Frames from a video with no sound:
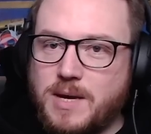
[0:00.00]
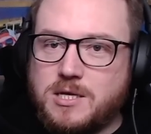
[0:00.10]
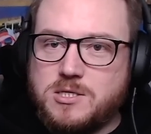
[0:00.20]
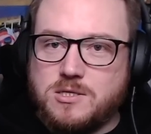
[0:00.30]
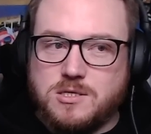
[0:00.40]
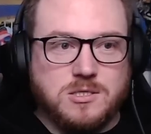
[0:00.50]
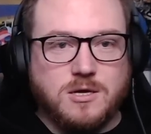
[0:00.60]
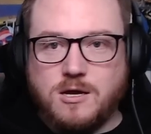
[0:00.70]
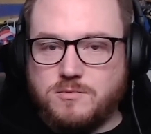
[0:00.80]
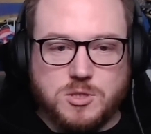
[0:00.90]
back to this
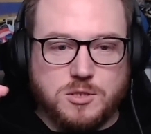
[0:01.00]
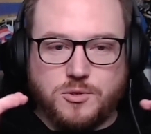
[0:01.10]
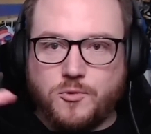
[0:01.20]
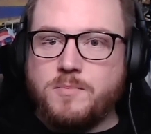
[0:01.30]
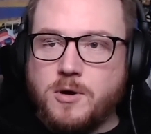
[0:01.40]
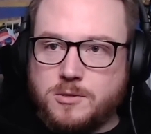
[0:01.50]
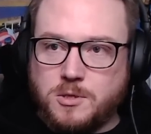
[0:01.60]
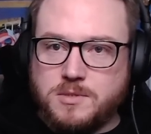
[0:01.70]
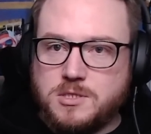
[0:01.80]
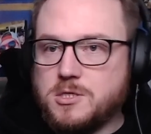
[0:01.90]
kind of just three-part
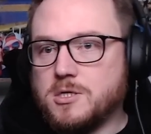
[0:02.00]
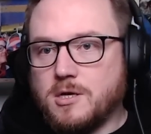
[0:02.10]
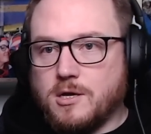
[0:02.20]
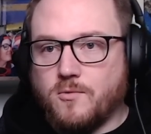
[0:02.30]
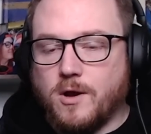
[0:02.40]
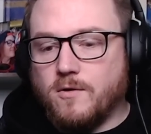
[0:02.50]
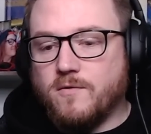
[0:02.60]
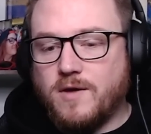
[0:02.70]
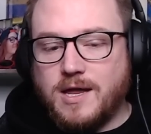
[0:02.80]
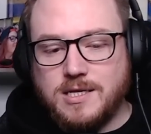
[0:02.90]
repetition and a
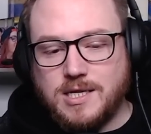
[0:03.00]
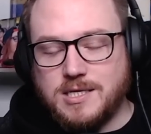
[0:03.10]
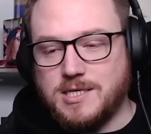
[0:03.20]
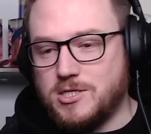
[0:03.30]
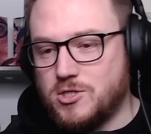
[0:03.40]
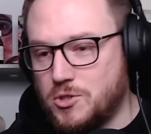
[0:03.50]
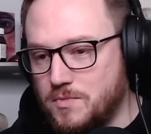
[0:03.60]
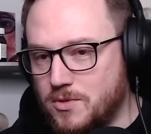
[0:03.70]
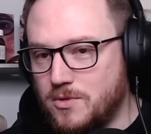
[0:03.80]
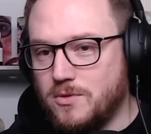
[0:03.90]
runoff. And it is a
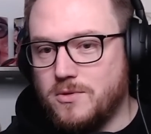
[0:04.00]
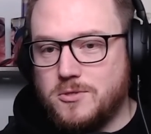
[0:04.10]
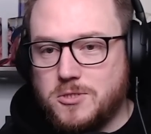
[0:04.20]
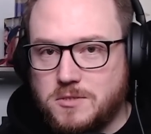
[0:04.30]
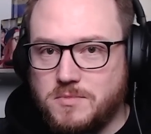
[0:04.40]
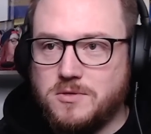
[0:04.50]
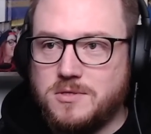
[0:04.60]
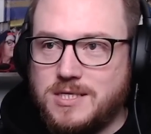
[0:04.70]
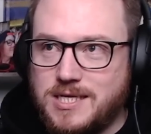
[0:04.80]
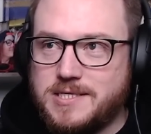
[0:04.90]
small,
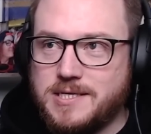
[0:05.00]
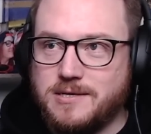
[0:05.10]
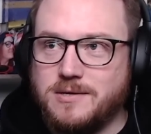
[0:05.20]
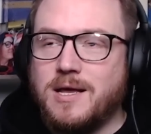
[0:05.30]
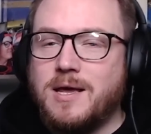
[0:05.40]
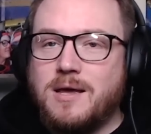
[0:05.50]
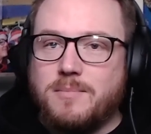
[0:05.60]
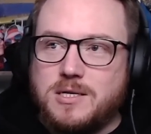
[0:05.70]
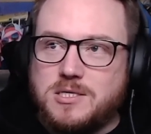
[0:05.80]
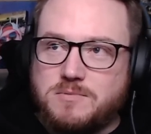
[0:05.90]
small detail,
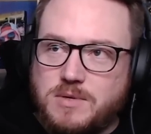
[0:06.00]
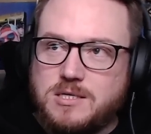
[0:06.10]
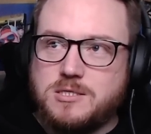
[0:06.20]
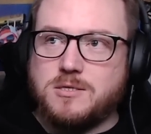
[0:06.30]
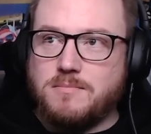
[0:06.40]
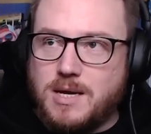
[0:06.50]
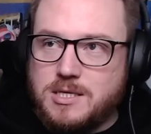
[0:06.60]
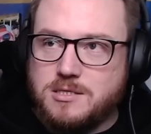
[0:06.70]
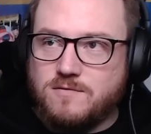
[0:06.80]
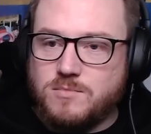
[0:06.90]
but it speaks to
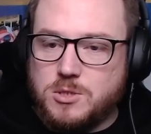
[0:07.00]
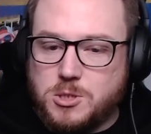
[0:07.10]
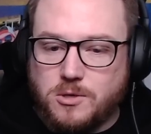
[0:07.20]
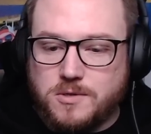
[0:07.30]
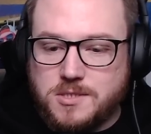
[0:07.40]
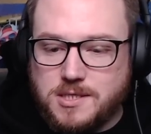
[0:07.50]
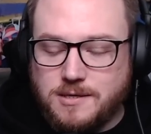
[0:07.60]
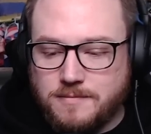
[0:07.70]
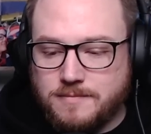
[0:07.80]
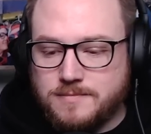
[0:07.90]
massive maturity.